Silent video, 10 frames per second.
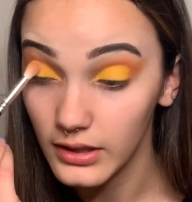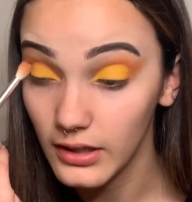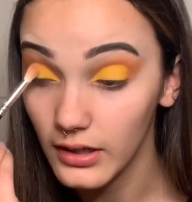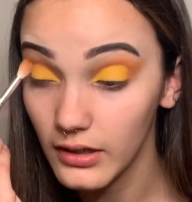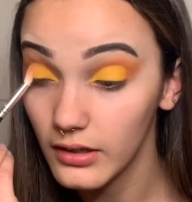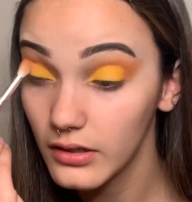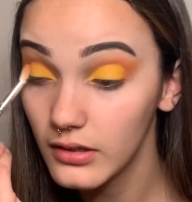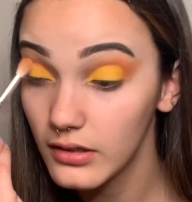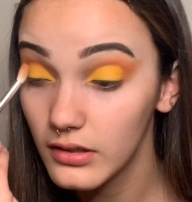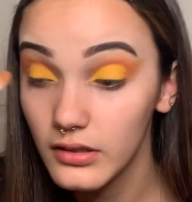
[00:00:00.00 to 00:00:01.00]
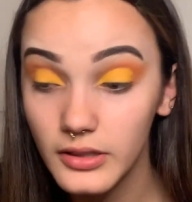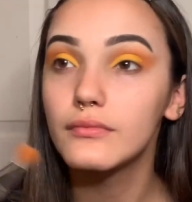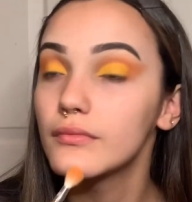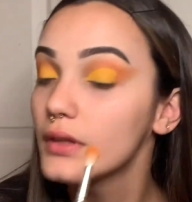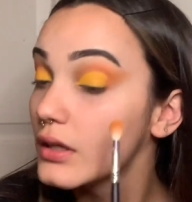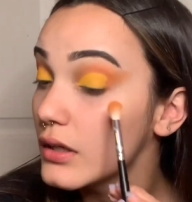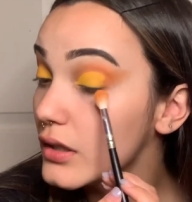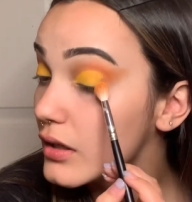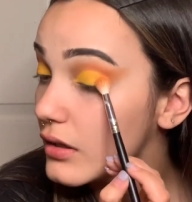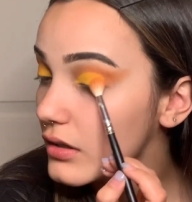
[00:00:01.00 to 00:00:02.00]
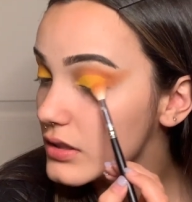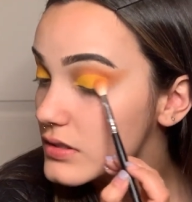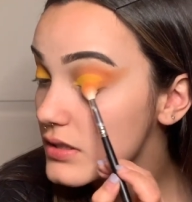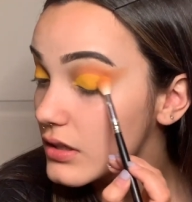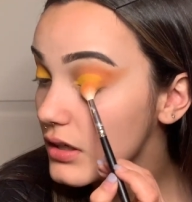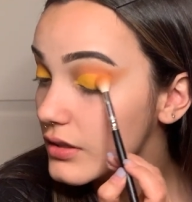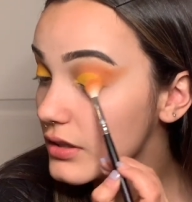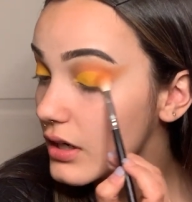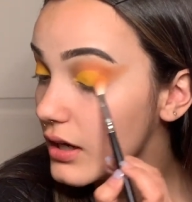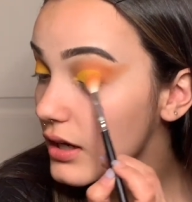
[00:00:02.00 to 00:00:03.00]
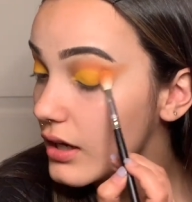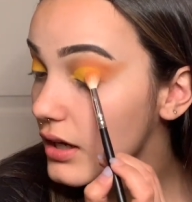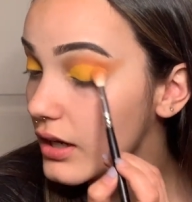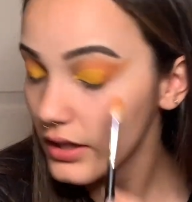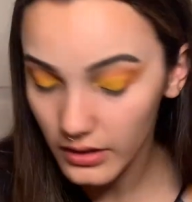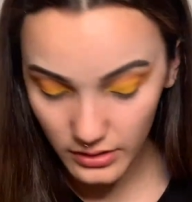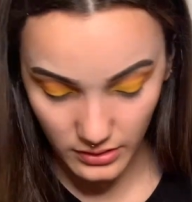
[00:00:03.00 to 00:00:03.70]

there. Onto the other eye.